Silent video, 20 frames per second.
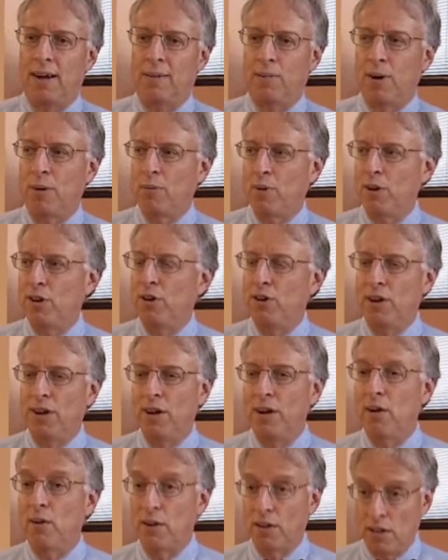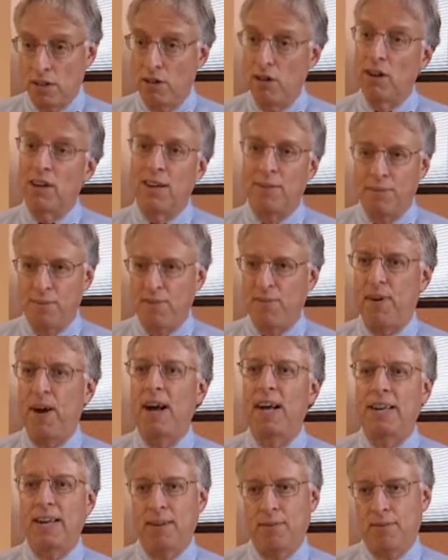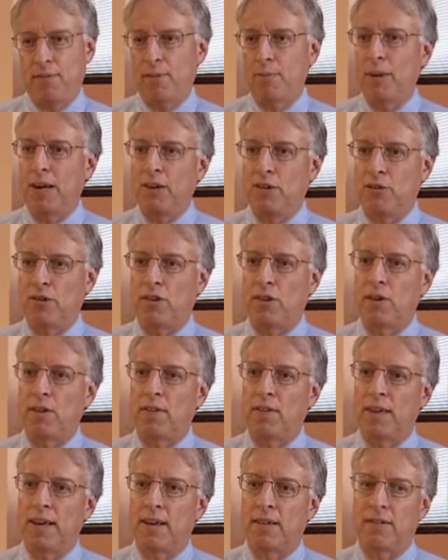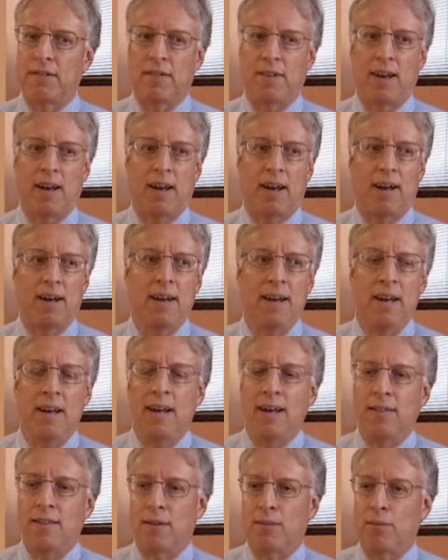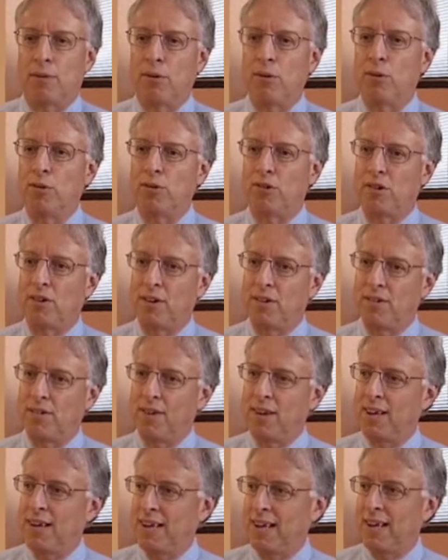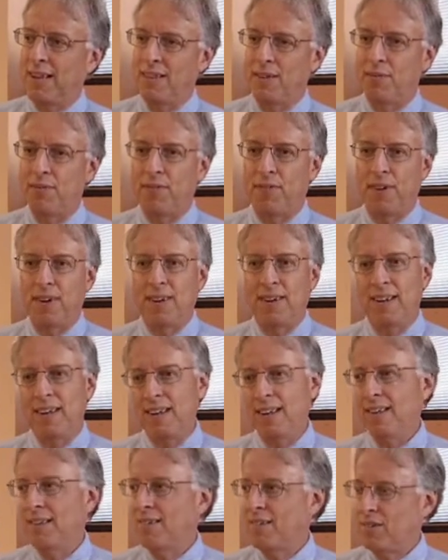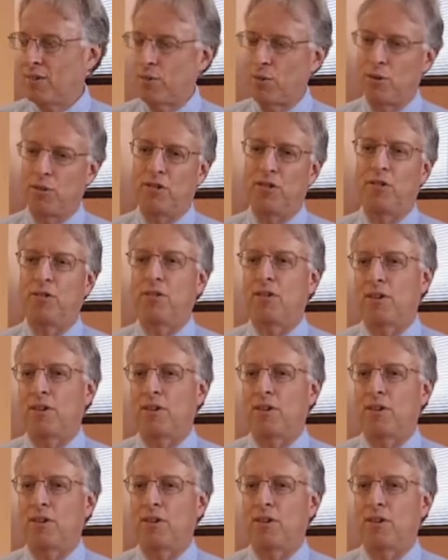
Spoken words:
where you can go and look and find information on this. The rules are in the funding sources